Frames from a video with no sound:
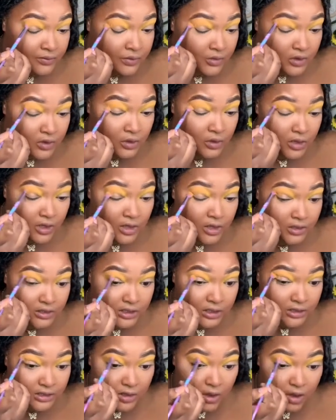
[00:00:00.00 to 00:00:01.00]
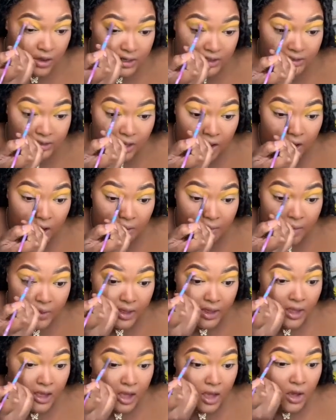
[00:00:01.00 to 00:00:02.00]
You hear those things all the time,
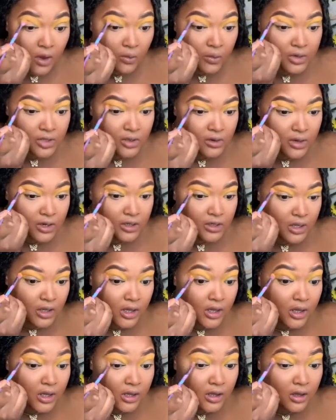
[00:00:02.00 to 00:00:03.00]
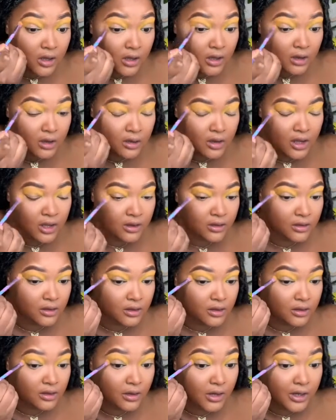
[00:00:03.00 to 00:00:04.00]
but when you're a young
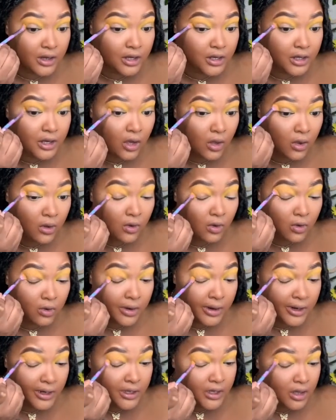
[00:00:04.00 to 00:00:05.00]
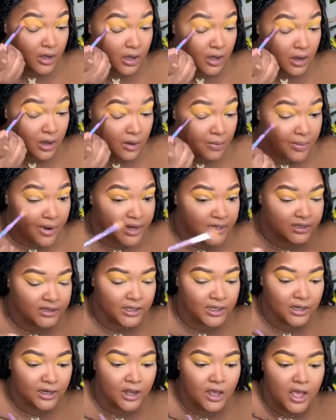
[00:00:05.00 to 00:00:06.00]
adult or a young
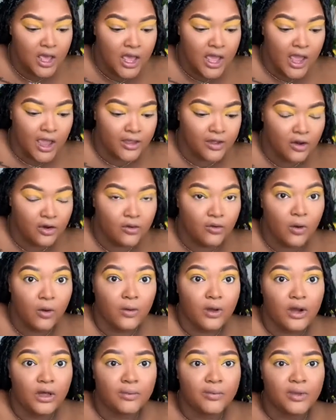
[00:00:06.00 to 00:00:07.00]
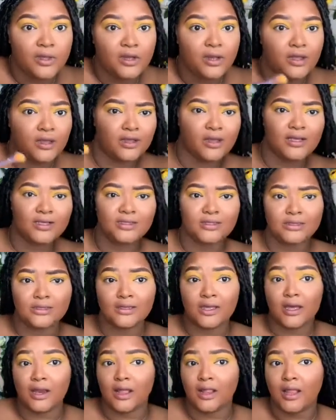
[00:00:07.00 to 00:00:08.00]
person and you're growing up in it, it's just
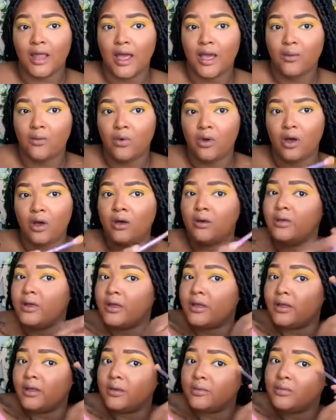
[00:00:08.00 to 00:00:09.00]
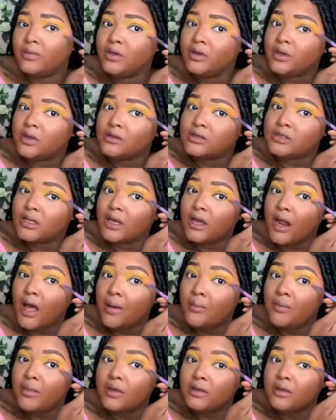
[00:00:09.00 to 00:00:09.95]
kind of like, well, hold up, you know what I'm saying?